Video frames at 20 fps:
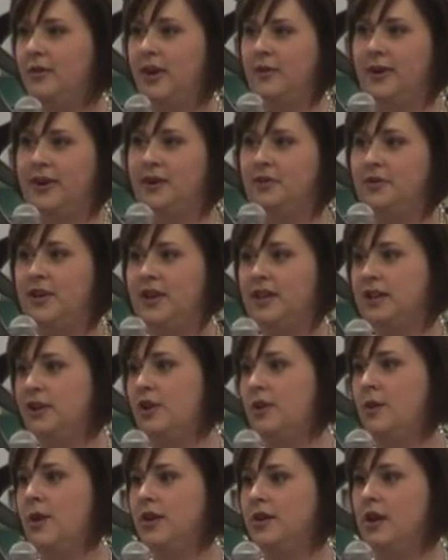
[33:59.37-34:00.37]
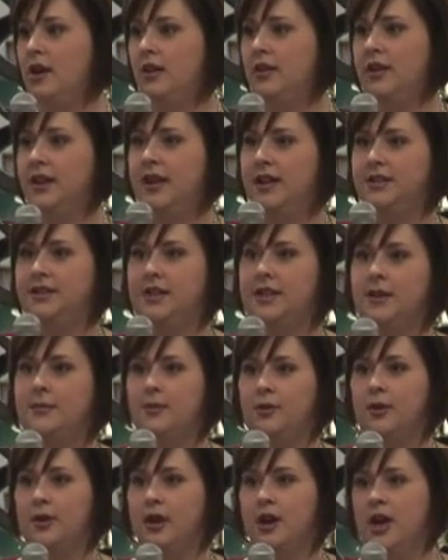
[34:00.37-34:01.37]
know what, we don't need to go on holidays
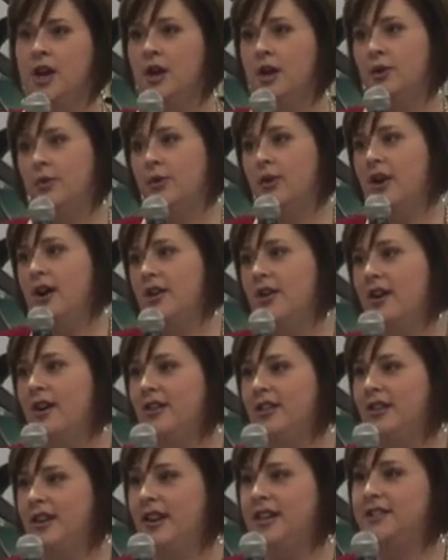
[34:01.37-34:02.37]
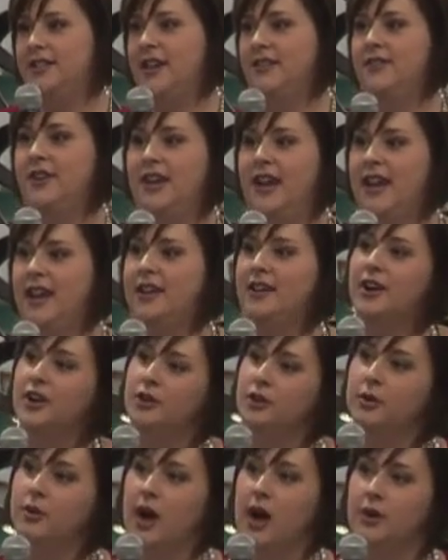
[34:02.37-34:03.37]
anymore. We're on holidays every day in our
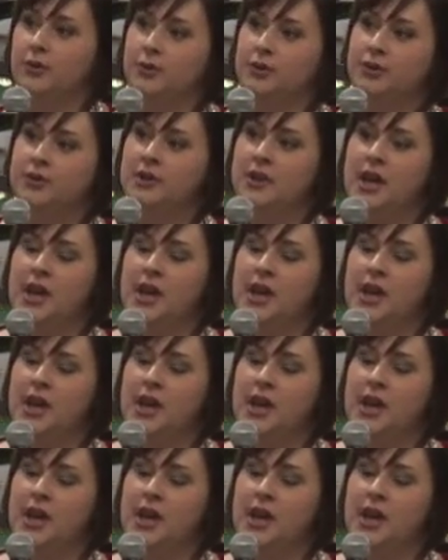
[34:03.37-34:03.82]
new house.